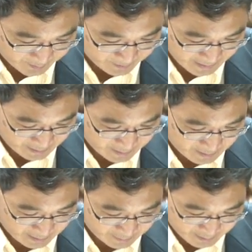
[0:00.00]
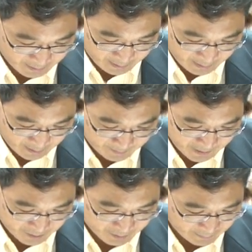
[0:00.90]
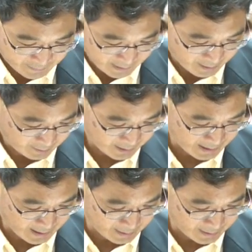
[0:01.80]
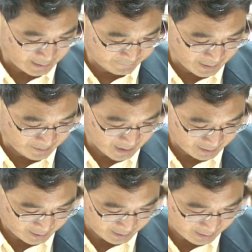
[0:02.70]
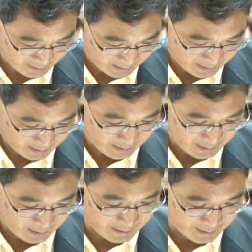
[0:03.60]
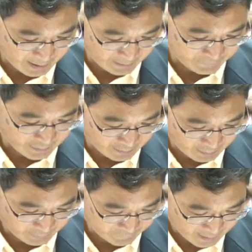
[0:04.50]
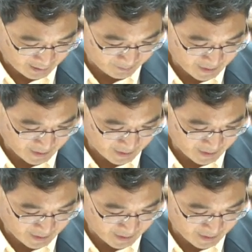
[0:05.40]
Permanent Secretary, Ministry of the Health and the Environment, staff of the